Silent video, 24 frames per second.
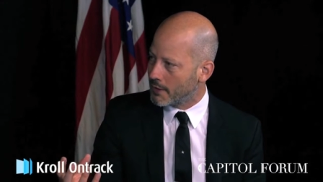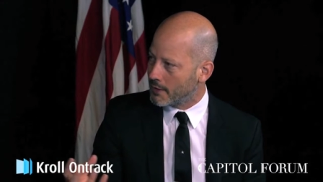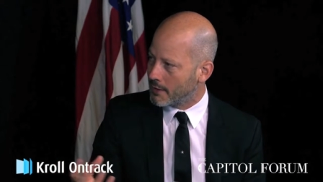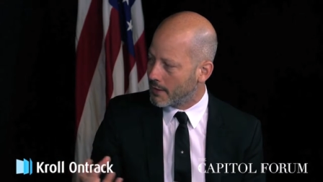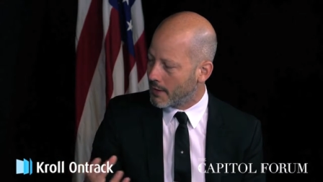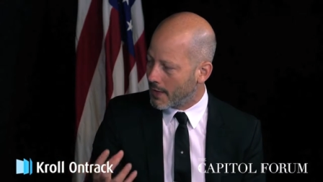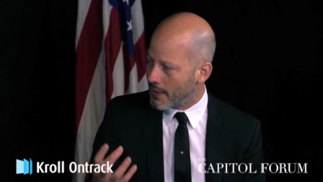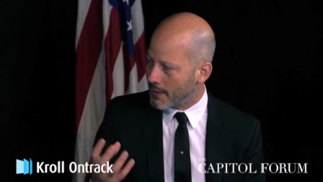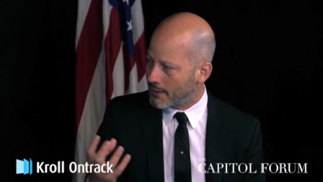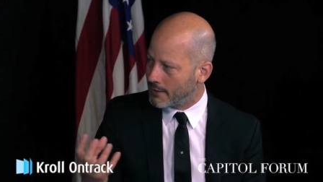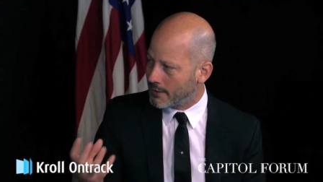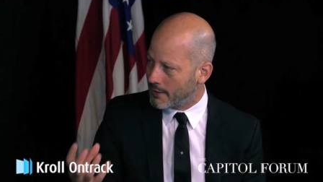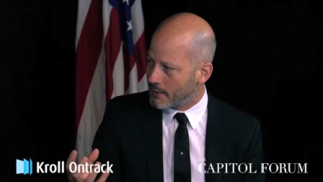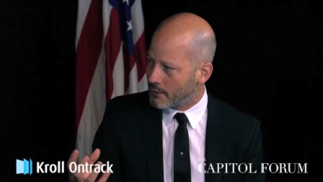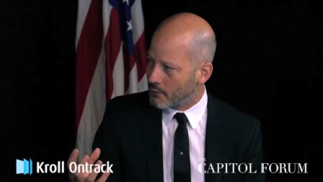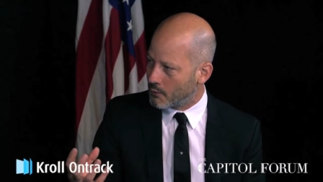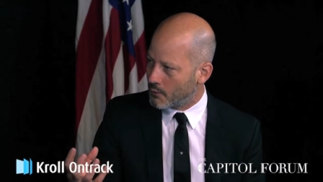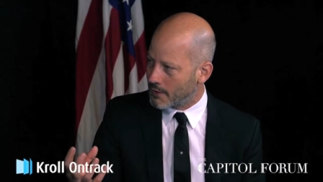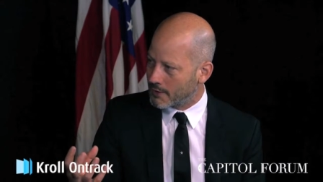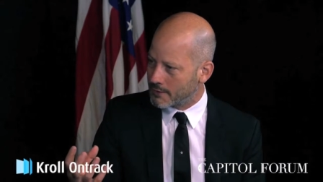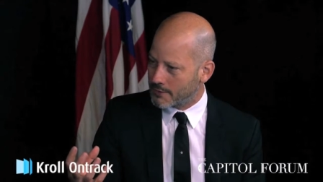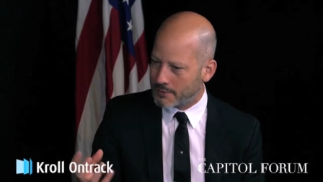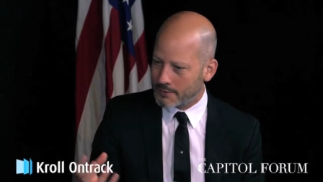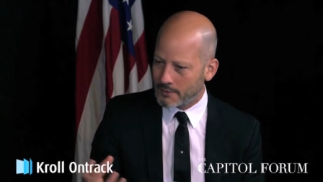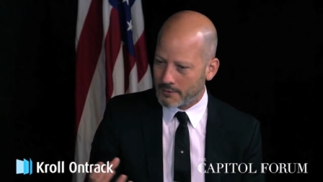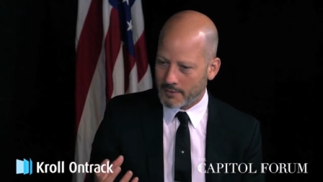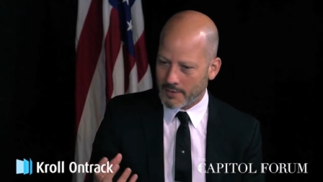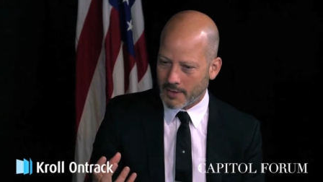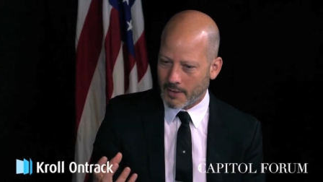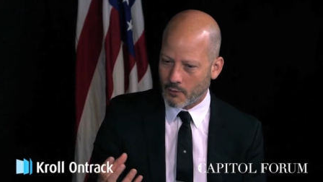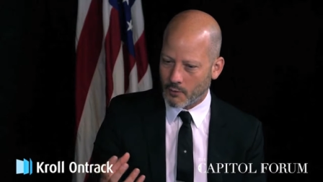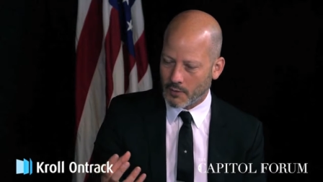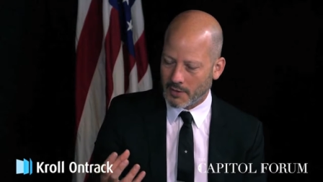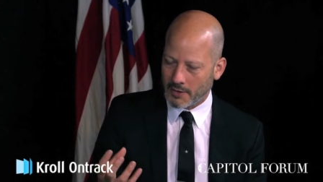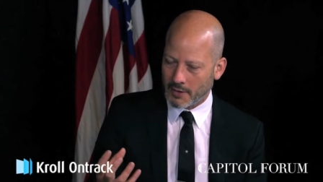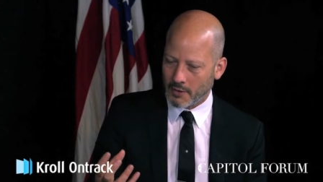And the idea was
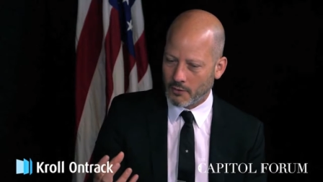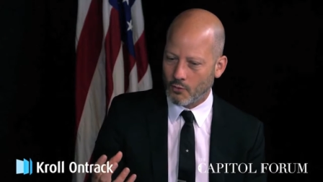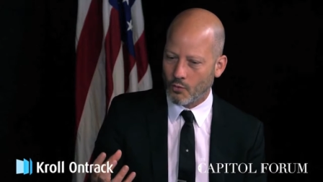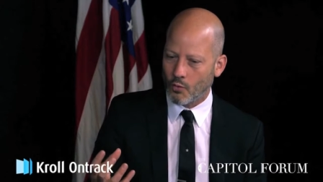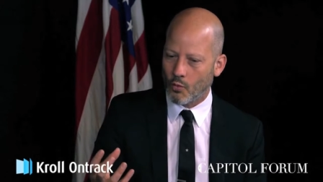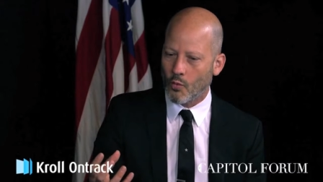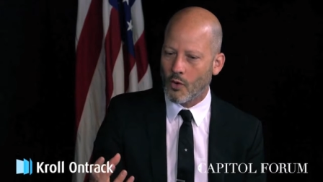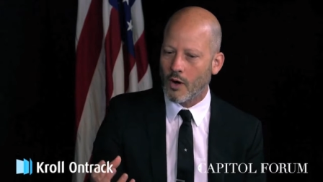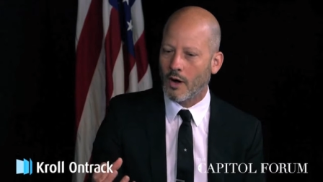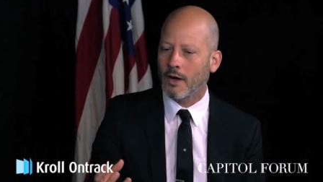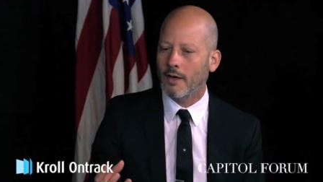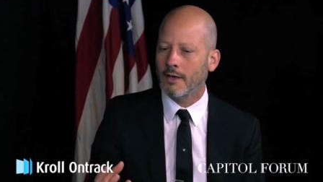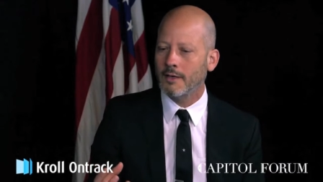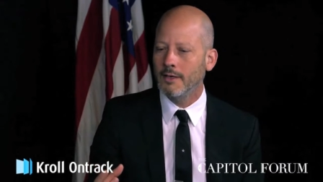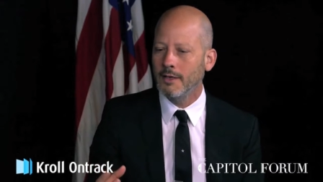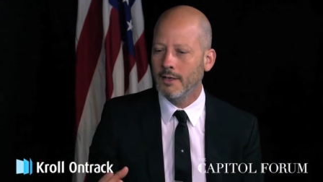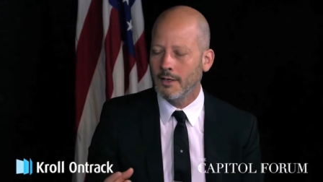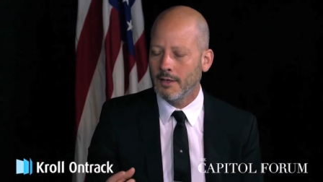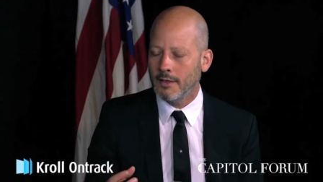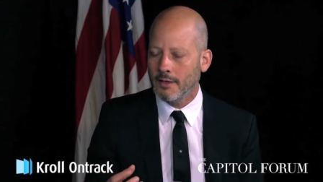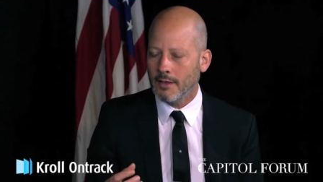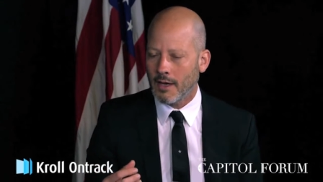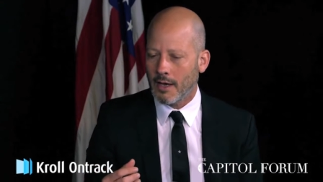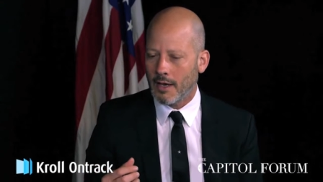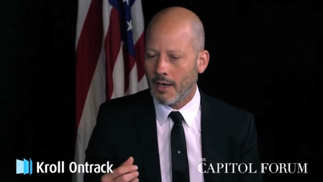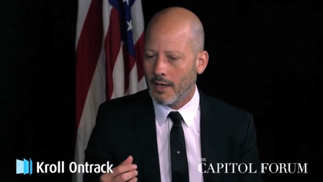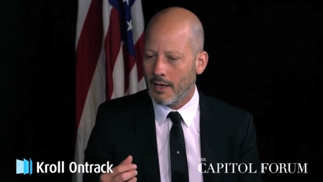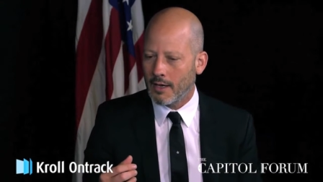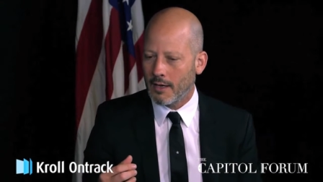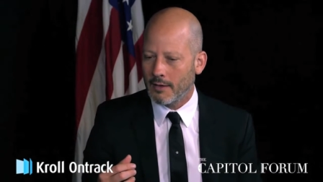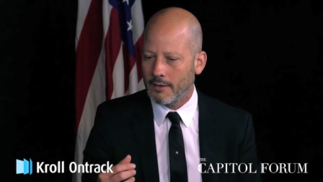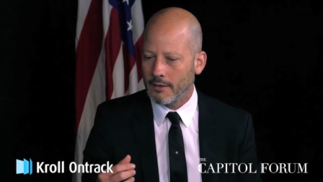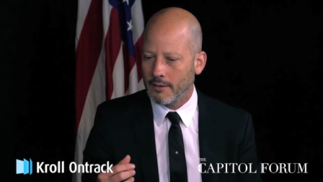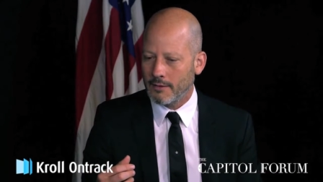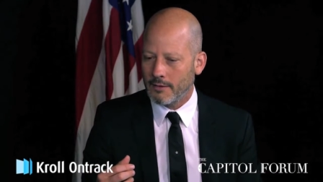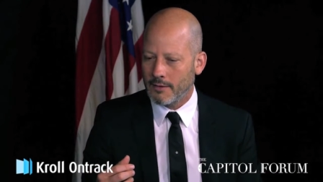that we didn't want
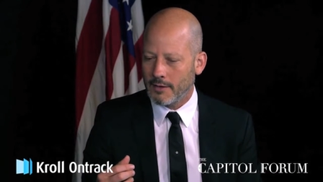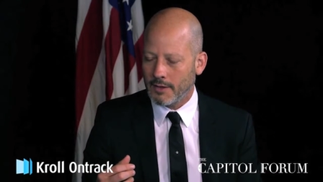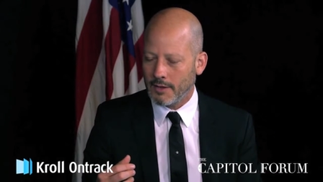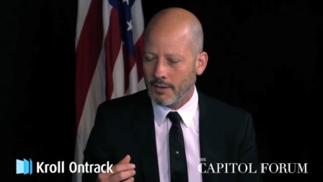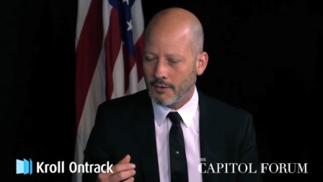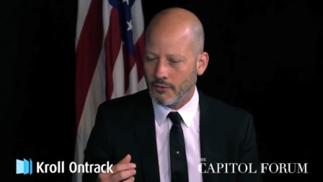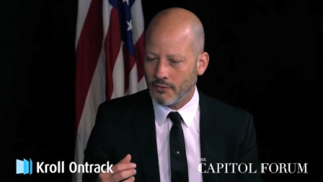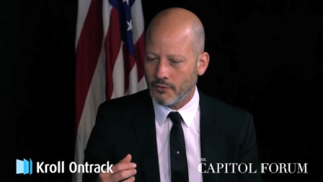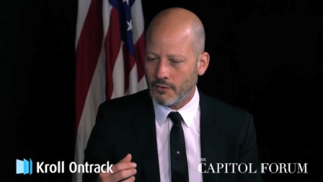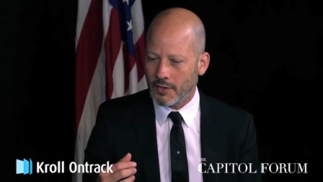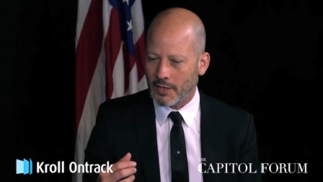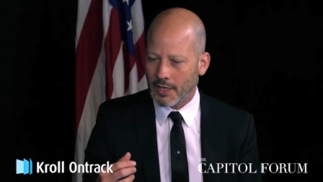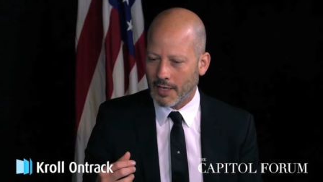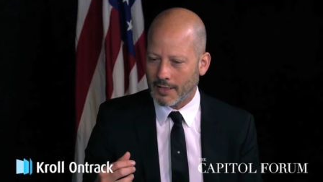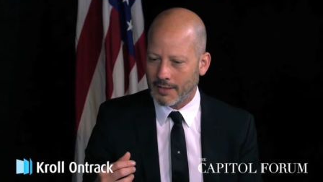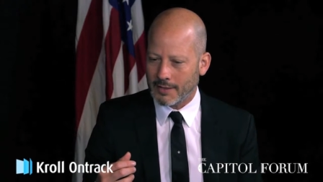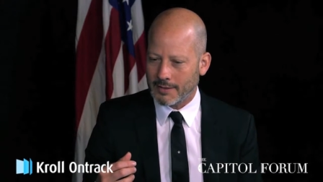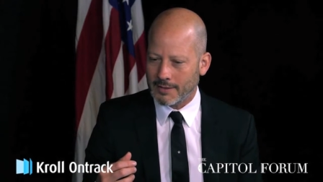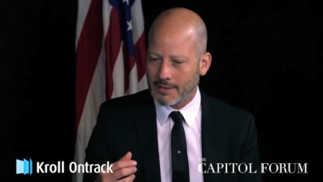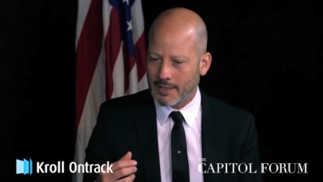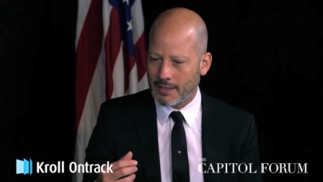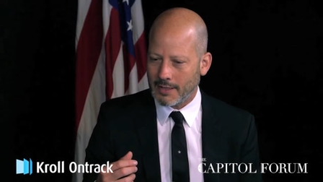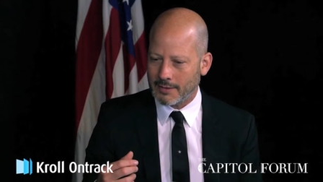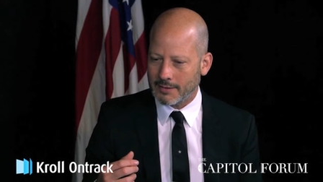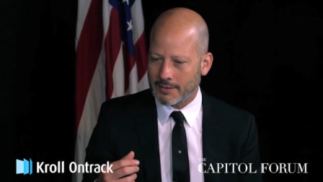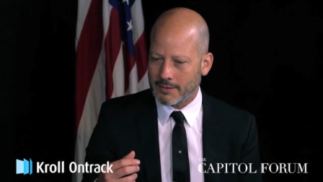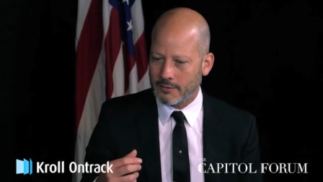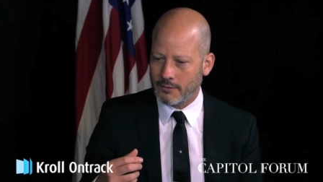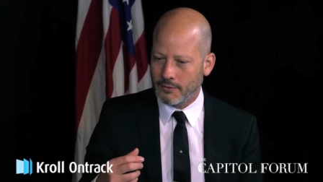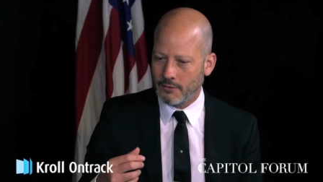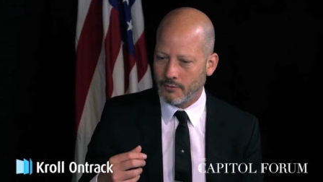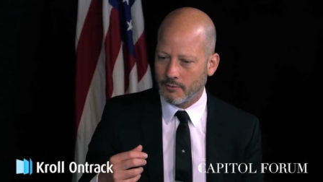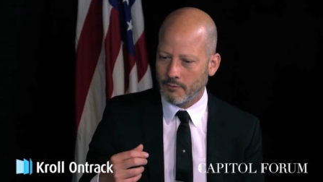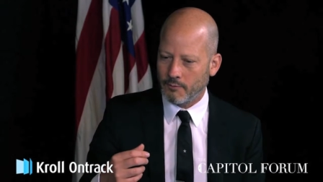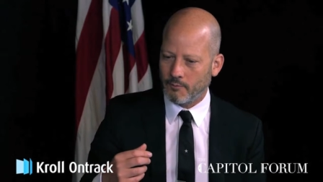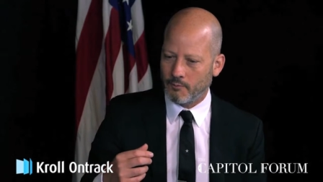uh, the United States
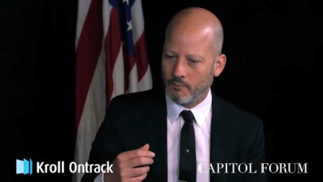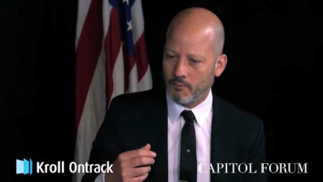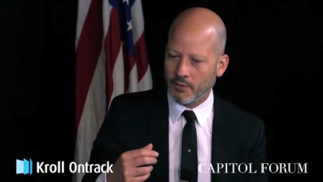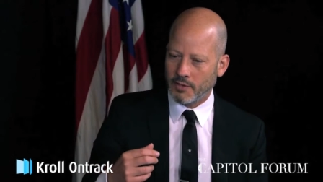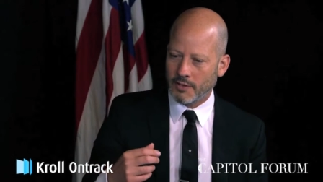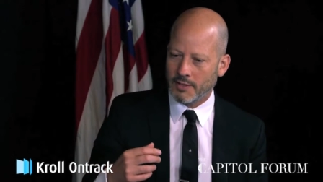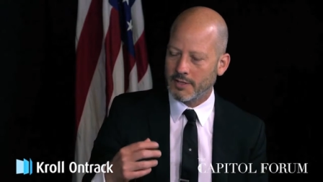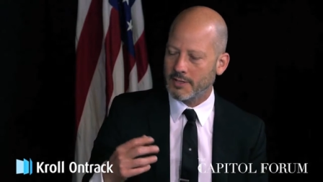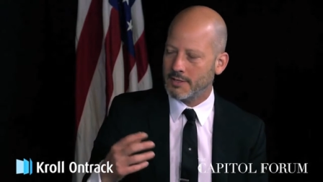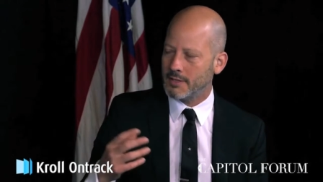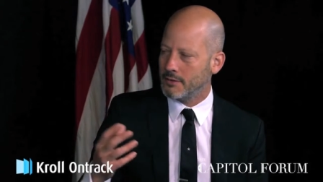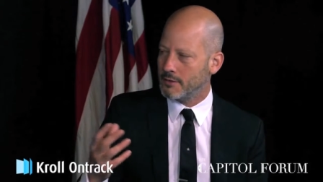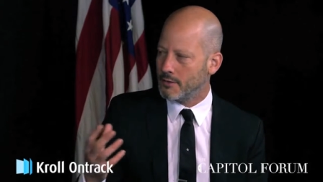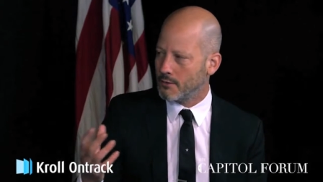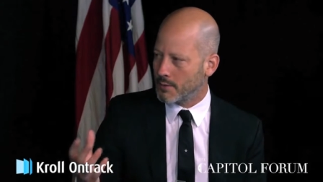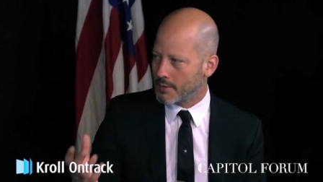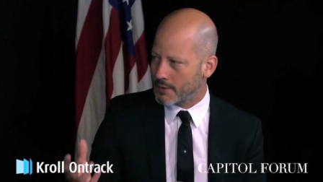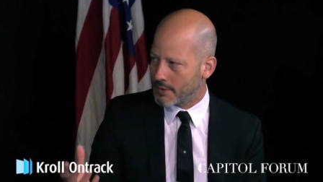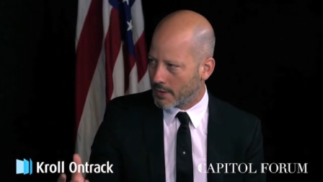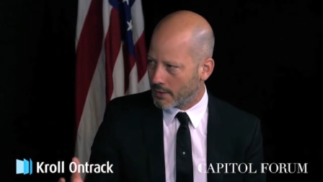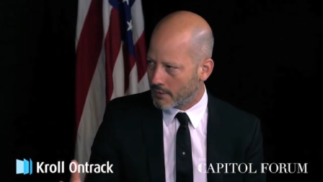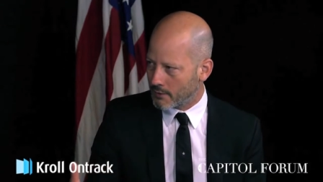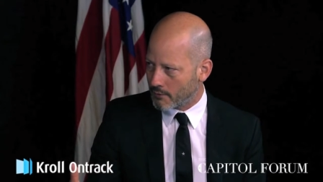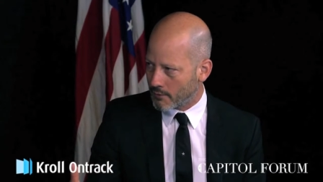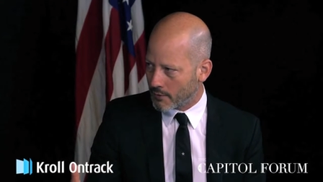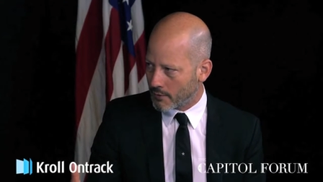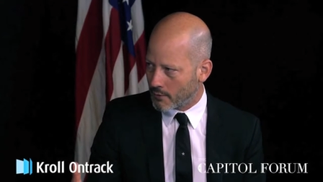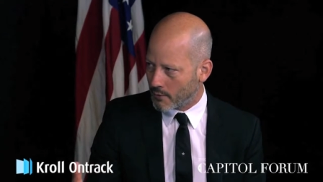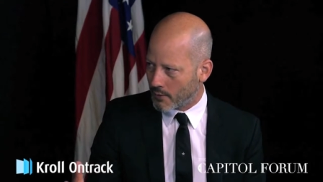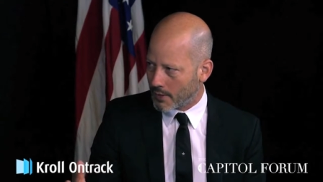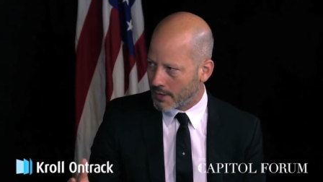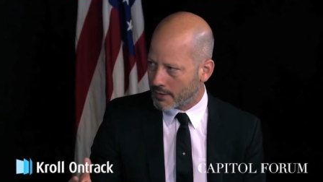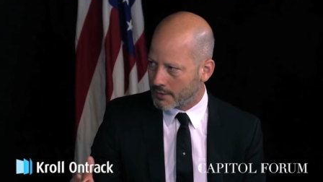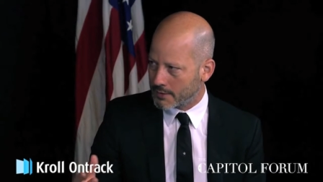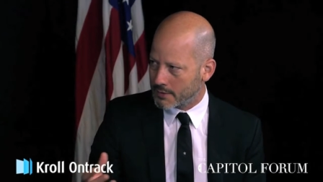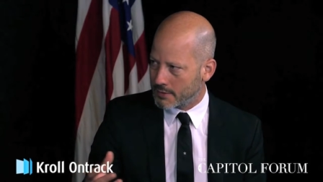to put us into a second
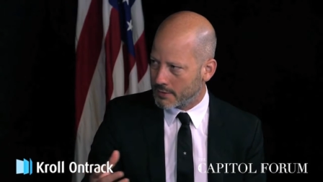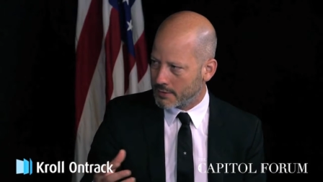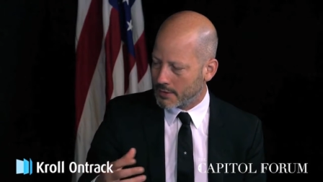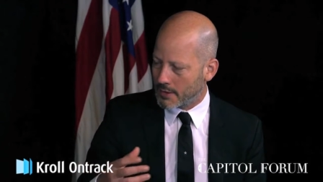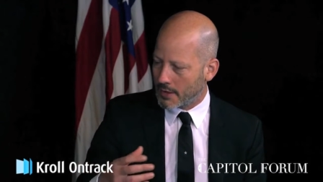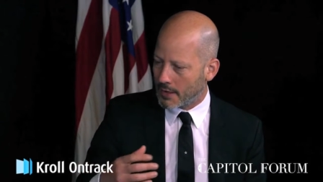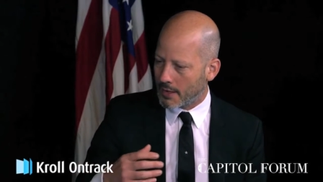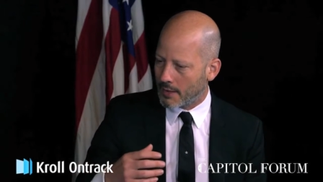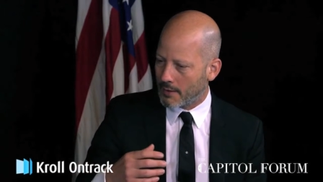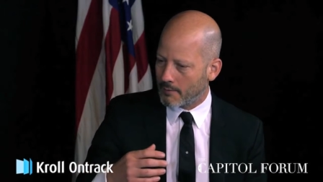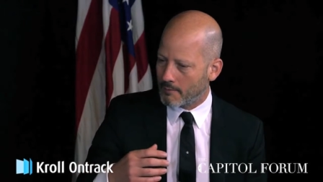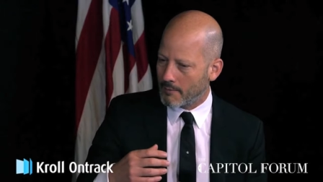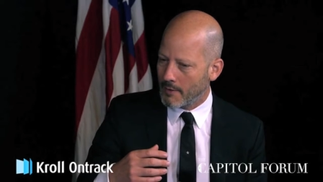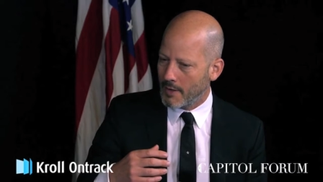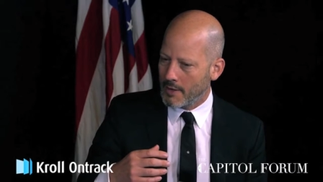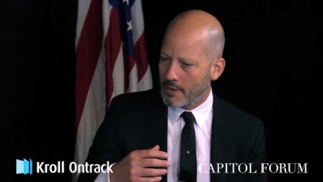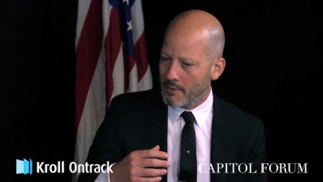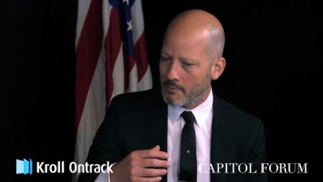request, um,